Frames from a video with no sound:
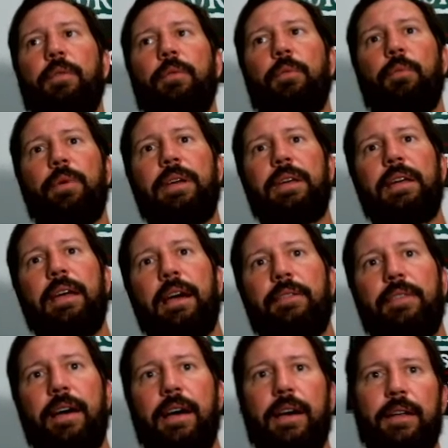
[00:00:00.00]
we
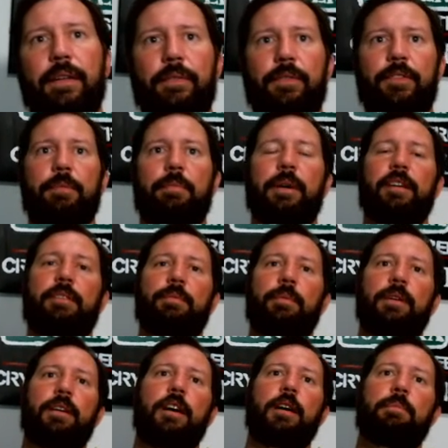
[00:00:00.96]
have had
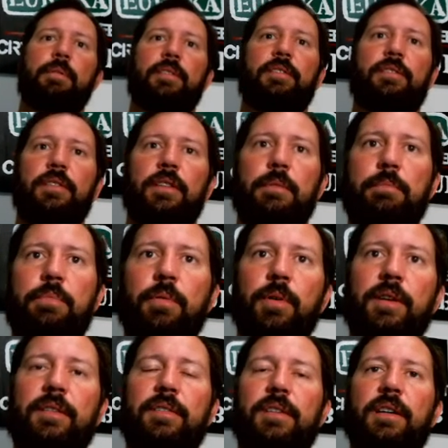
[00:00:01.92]
debasement up until the
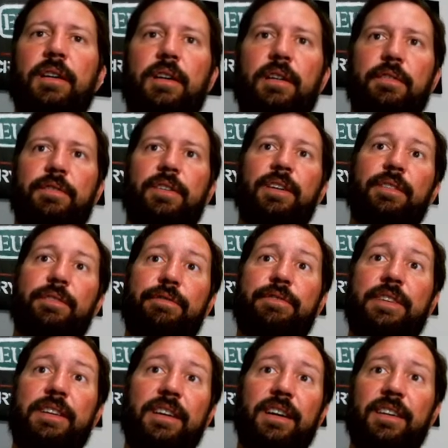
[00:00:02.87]
point of
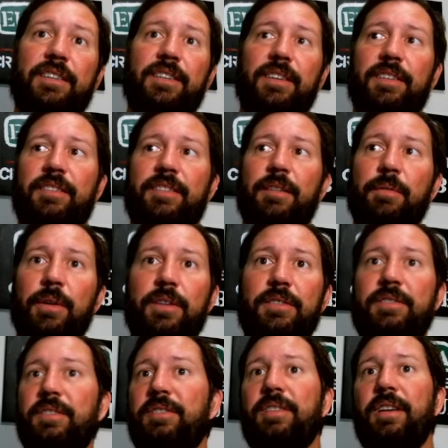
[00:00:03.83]
fiat currency, where
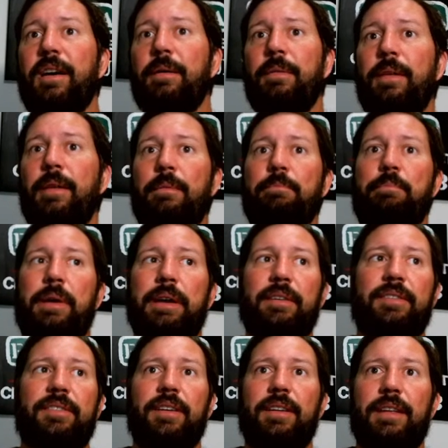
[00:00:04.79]
it's just not
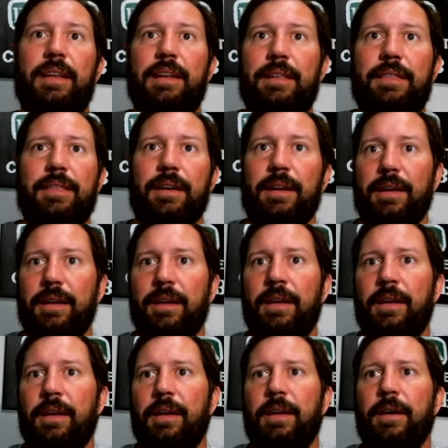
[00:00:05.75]
based on anything.
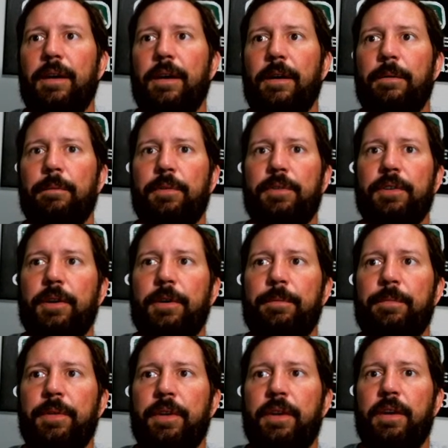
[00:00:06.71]

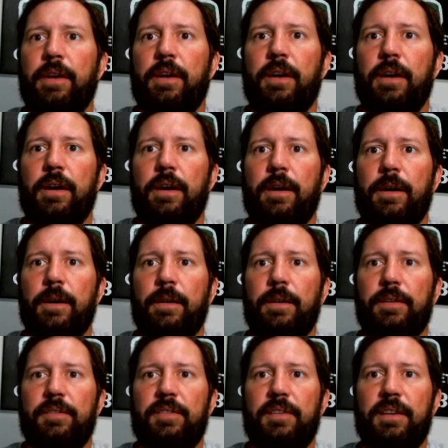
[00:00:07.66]

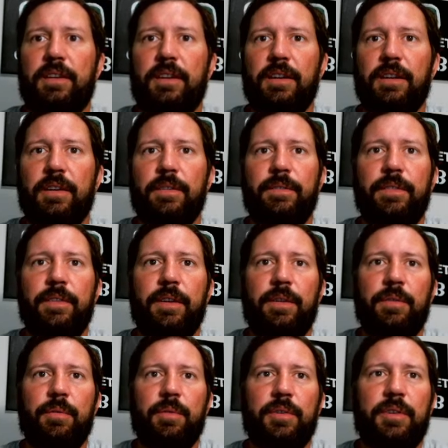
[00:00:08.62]
Let's see here.
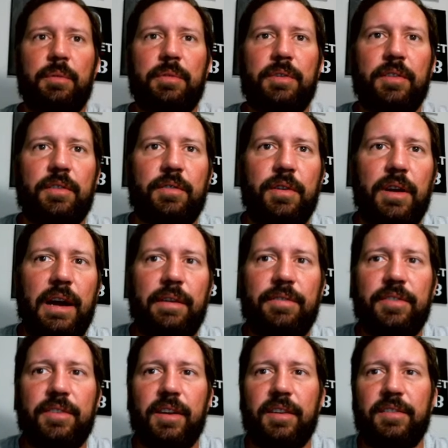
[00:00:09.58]
Let's see what this
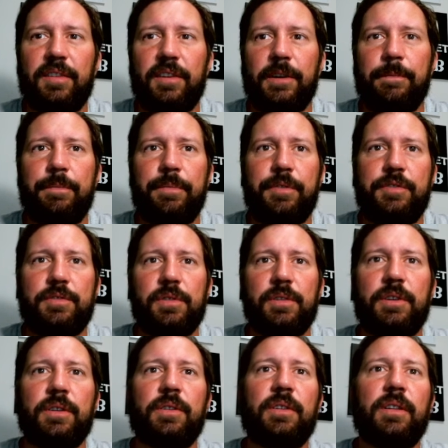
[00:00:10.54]
graph says here.
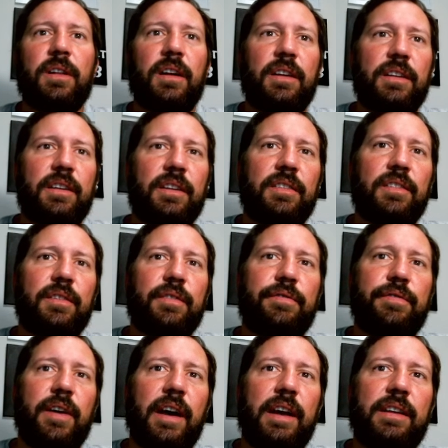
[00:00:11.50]
Julio Claudian says,
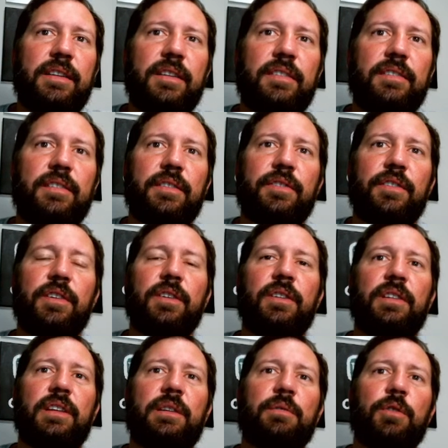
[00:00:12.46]
fineness of
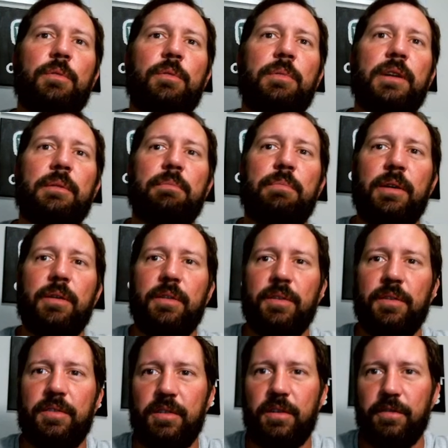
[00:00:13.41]
early Roman
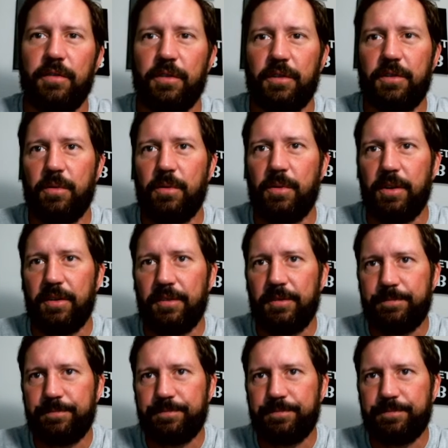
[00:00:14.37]
imperial silver coins.